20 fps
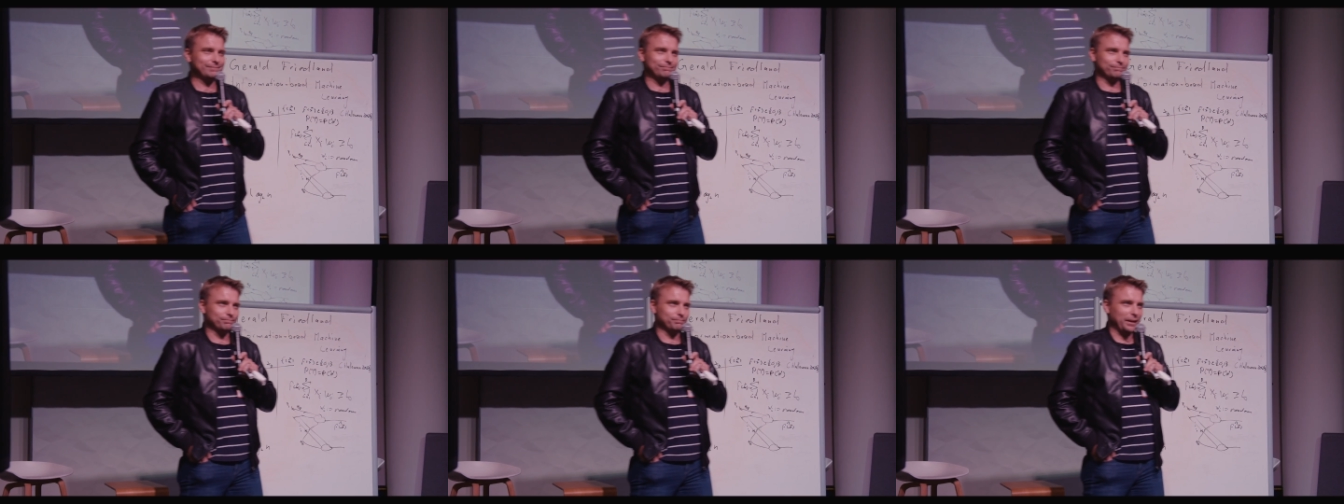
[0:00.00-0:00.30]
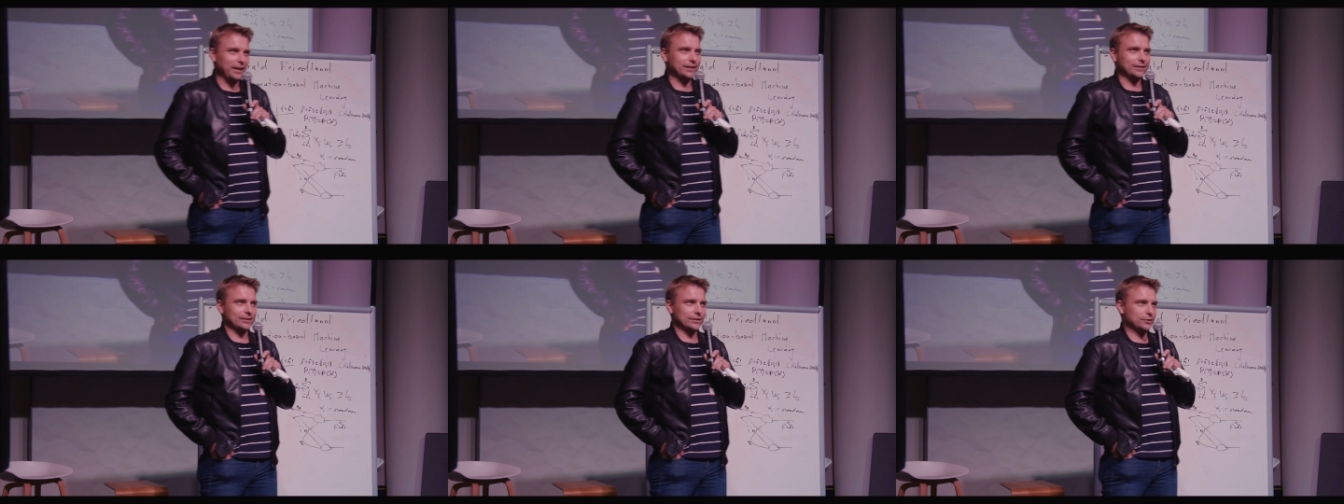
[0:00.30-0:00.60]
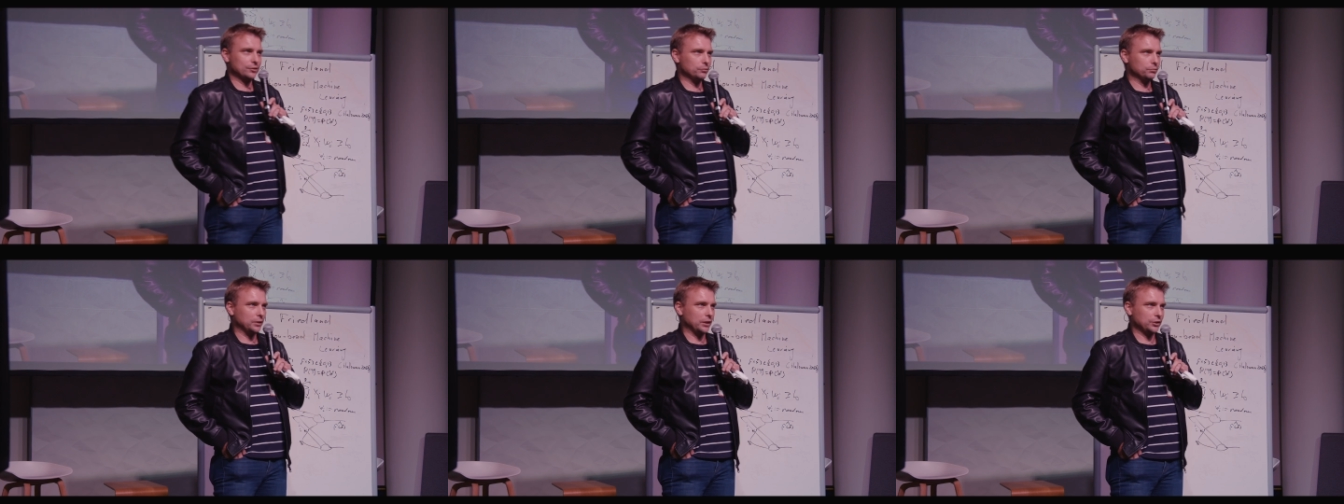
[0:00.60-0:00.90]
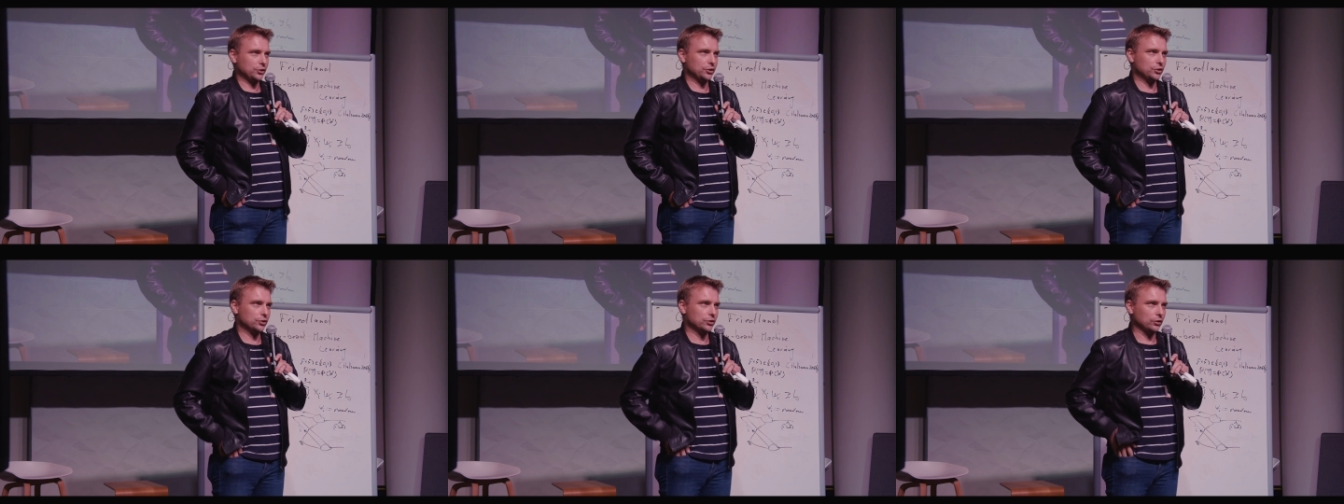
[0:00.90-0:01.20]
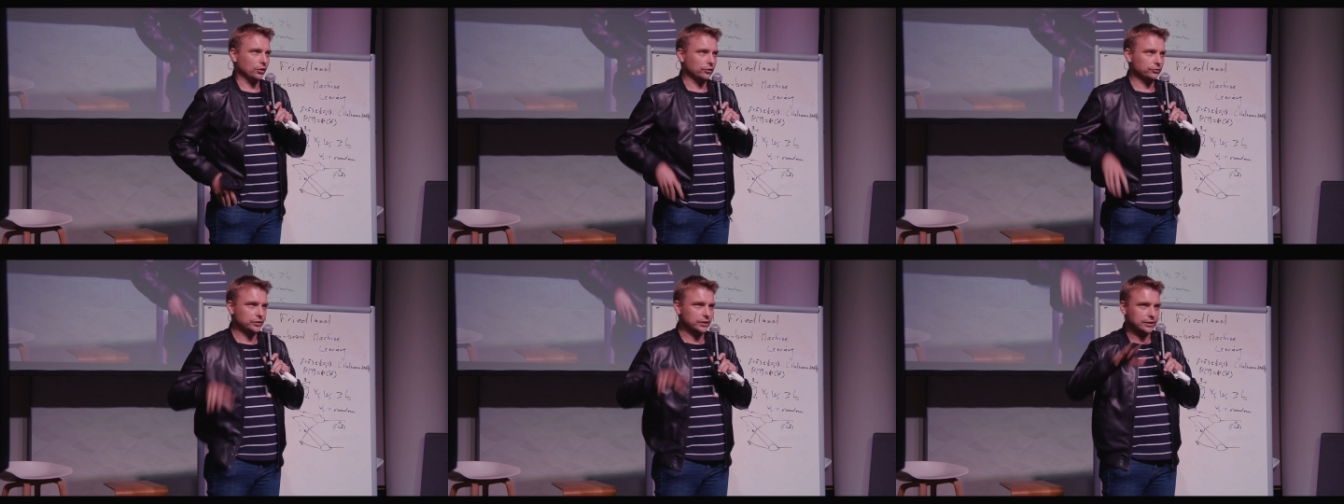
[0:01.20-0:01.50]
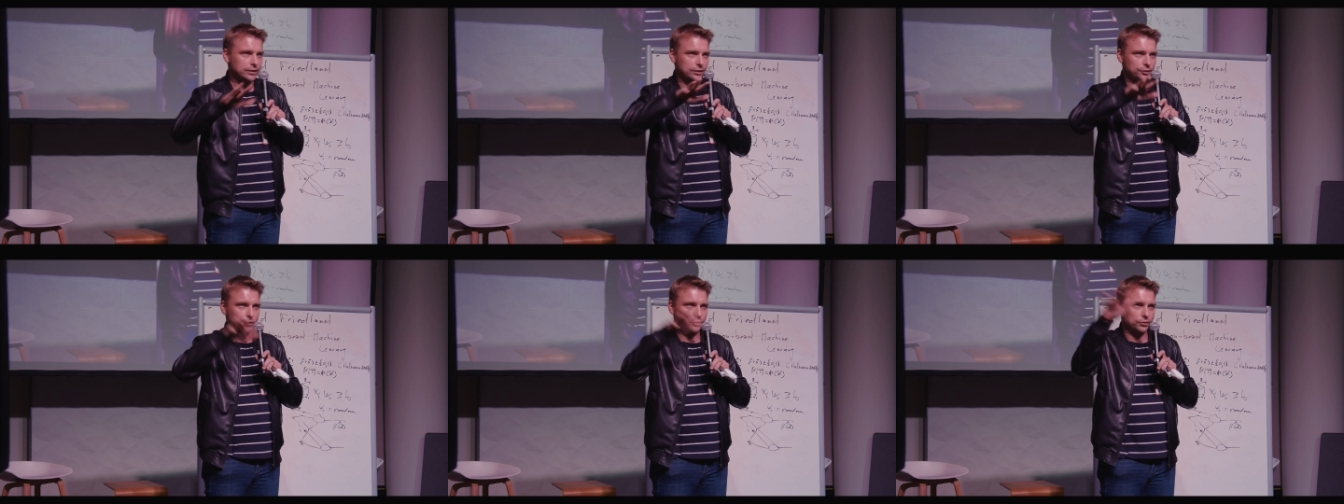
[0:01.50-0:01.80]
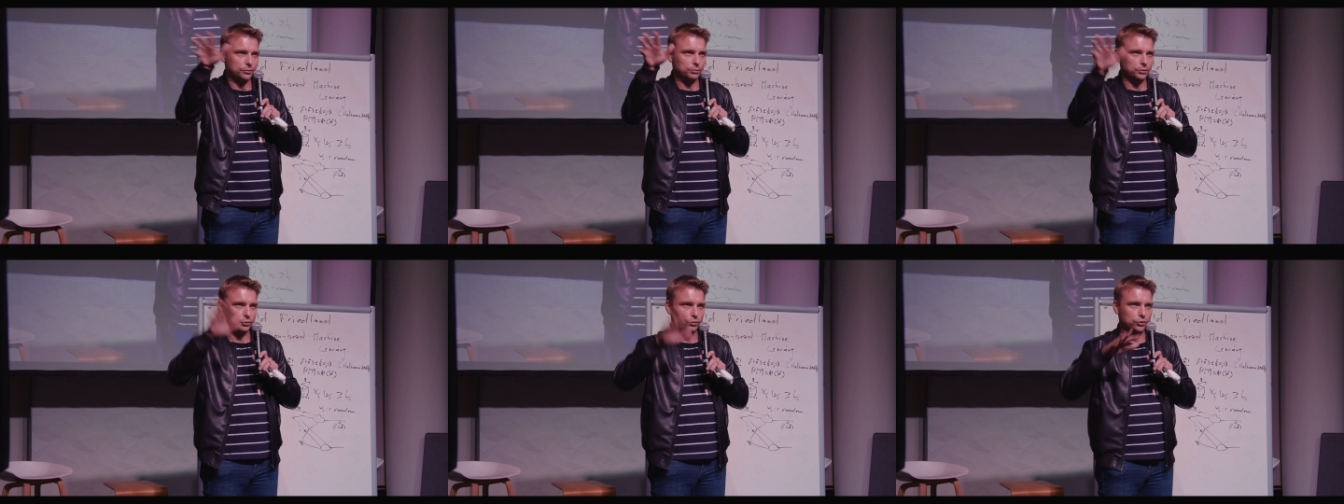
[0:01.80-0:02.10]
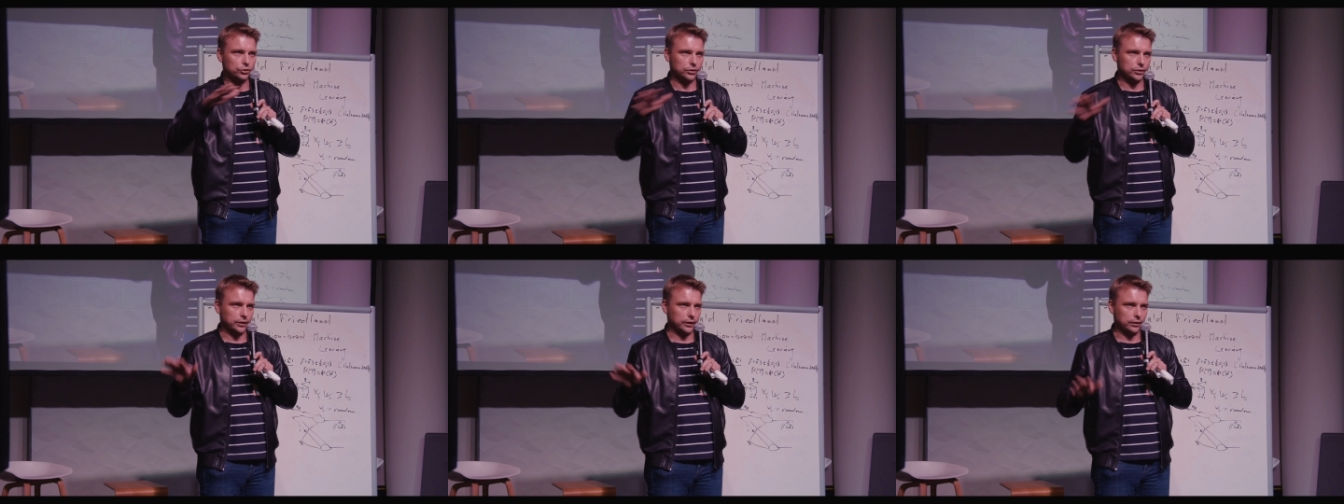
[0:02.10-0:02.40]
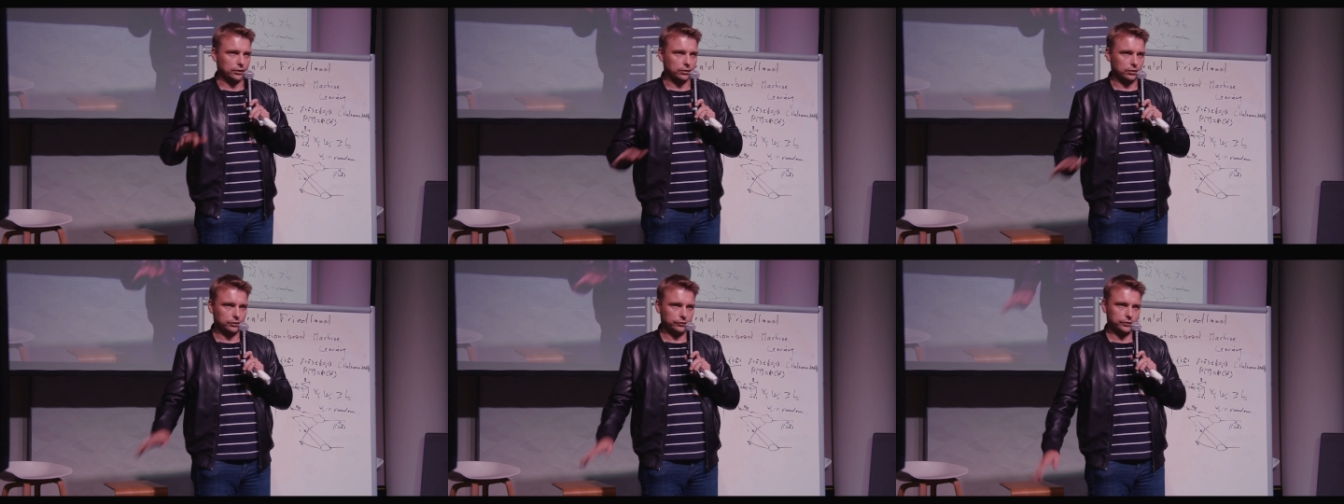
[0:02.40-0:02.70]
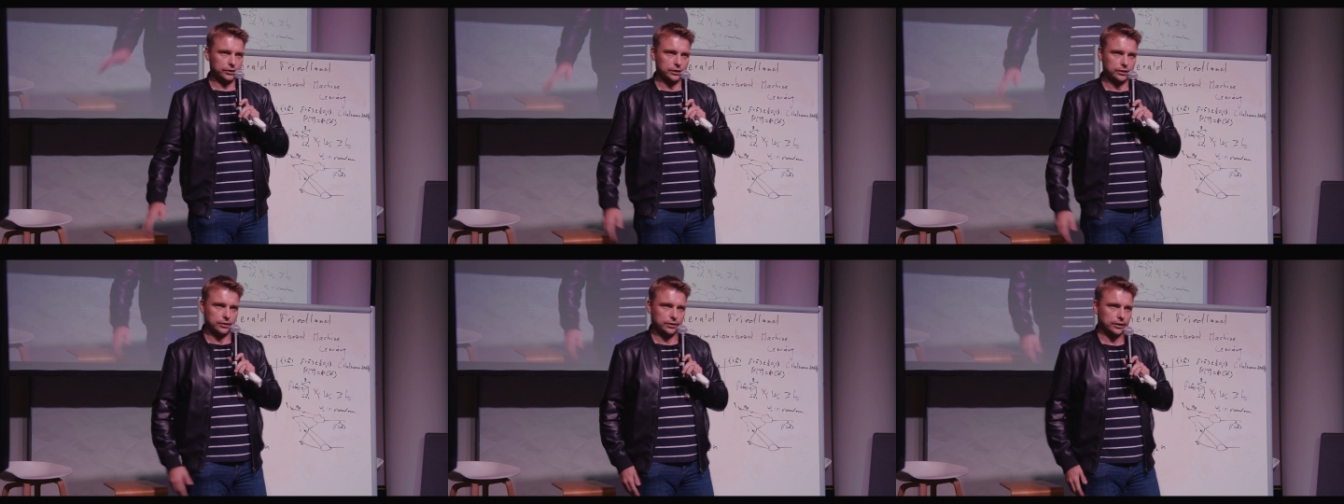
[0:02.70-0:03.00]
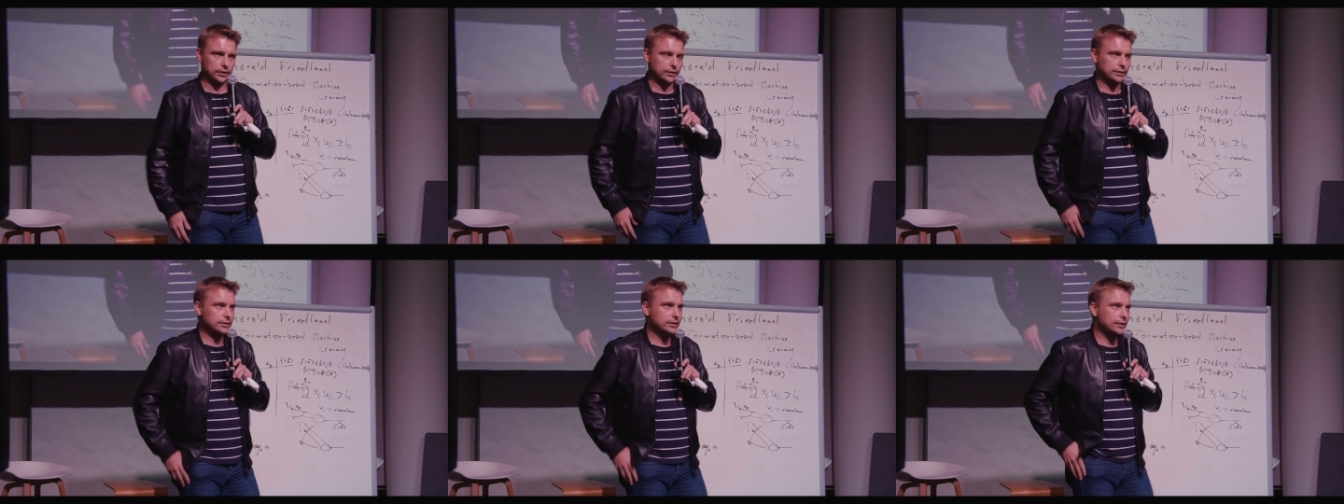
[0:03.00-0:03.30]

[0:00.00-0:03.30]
matter so much of its distribution and all of these things.